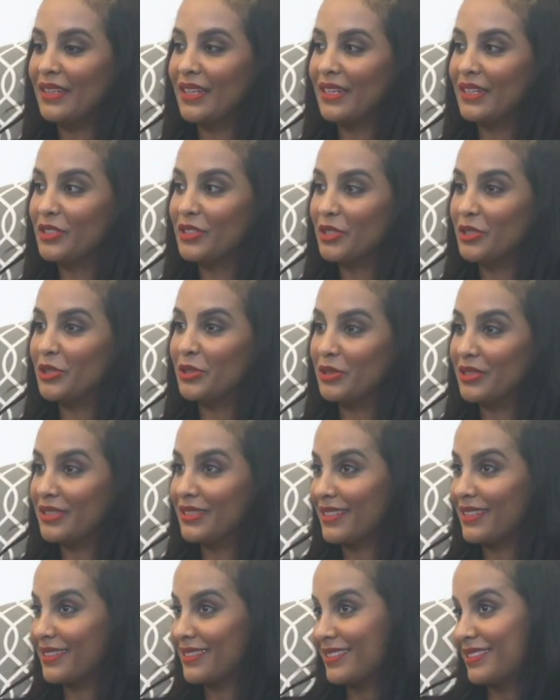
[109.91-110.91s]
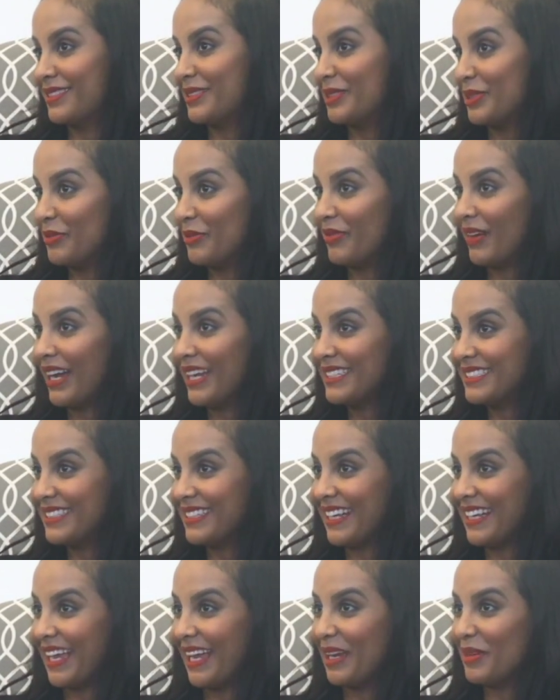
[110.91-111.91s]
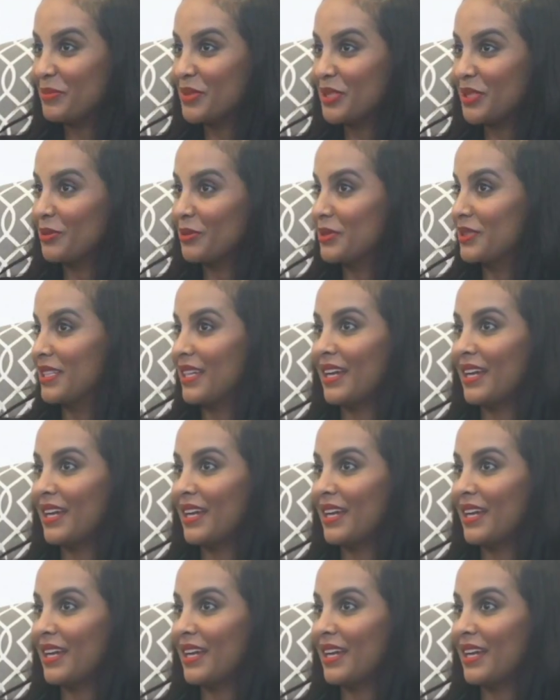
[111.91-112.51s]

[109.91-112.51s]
introduced us to Vitalab. She was